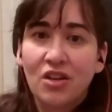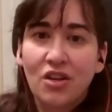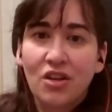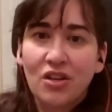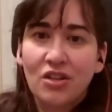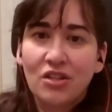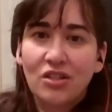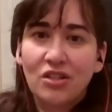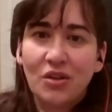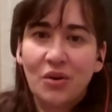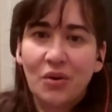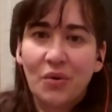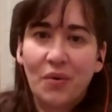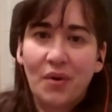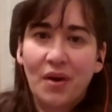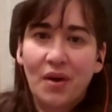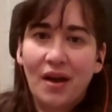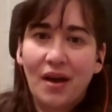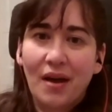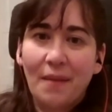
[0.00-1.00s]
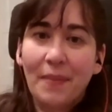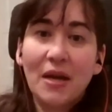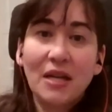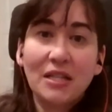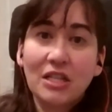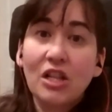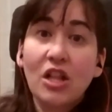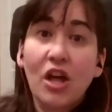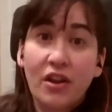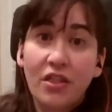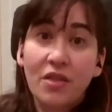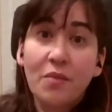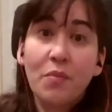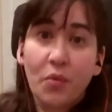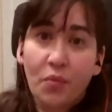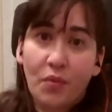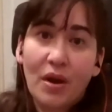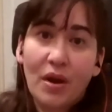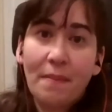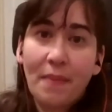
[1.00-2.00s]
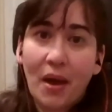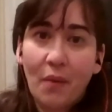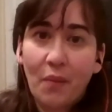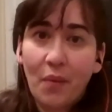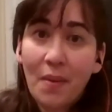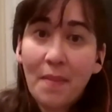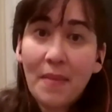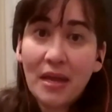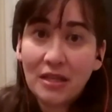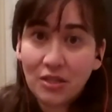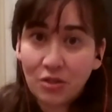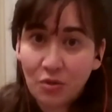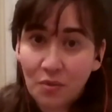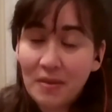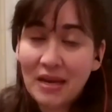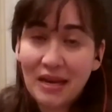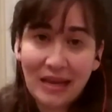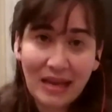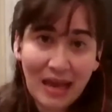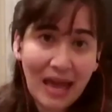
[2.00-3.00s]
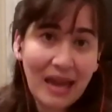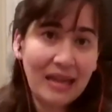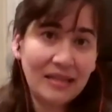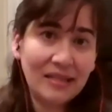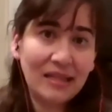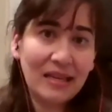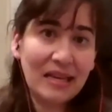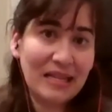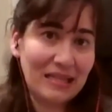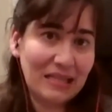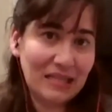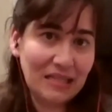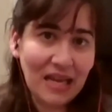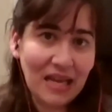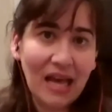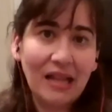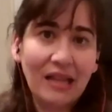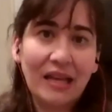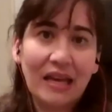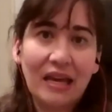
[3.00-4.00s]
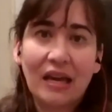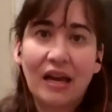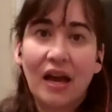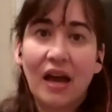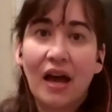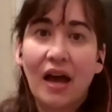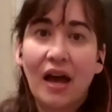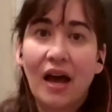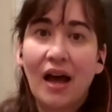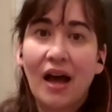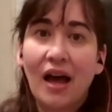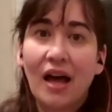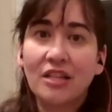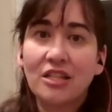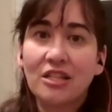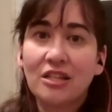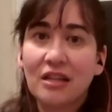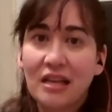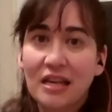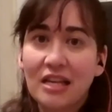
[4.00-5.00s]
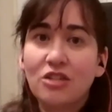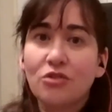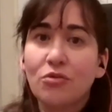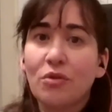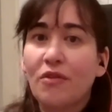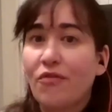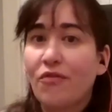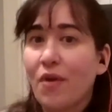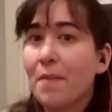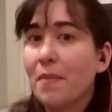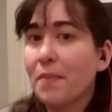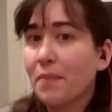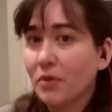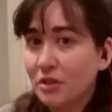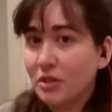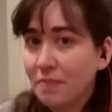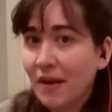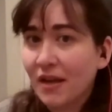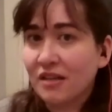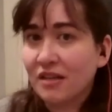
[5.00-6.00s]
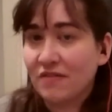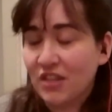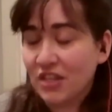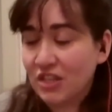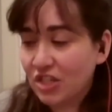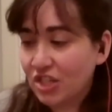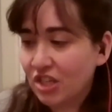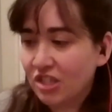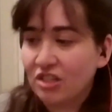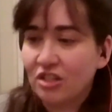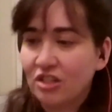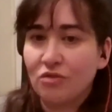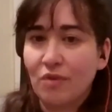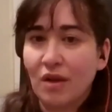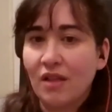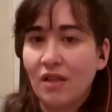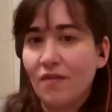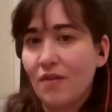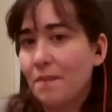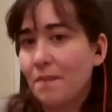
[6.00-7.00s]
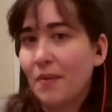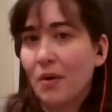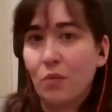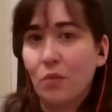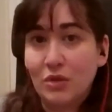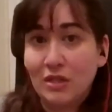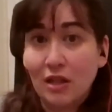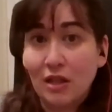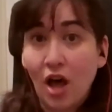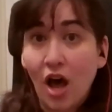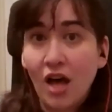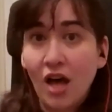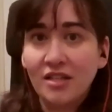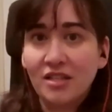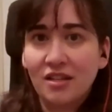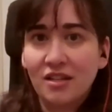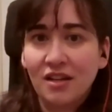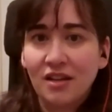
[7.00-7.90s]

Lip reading: So because a lot of them were written by women. So I mean, again, it's telling us history from a perspective that's just as relevant, but was lost.